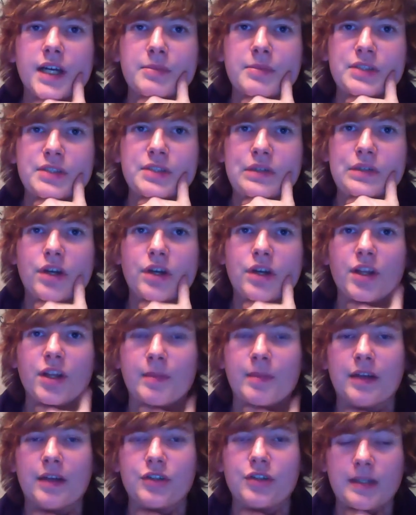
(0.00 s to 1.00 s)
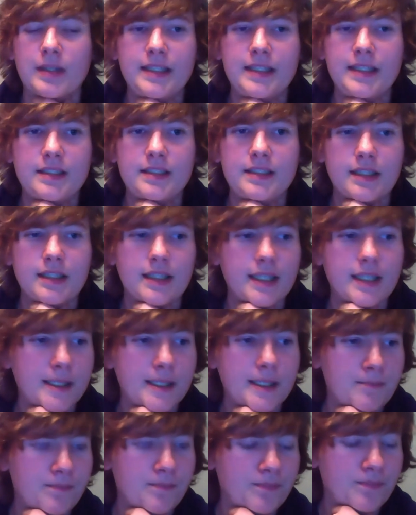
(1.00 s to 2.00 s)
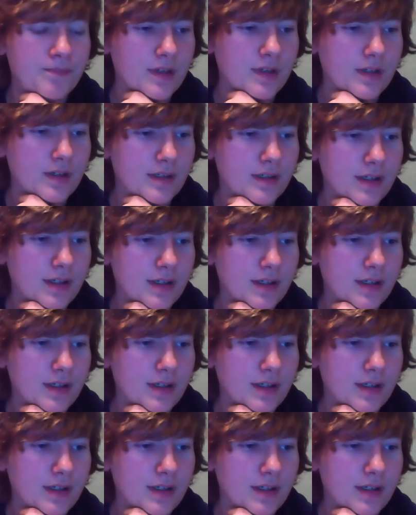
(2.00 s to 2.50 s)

Um, still got them actually. Um, yeah. I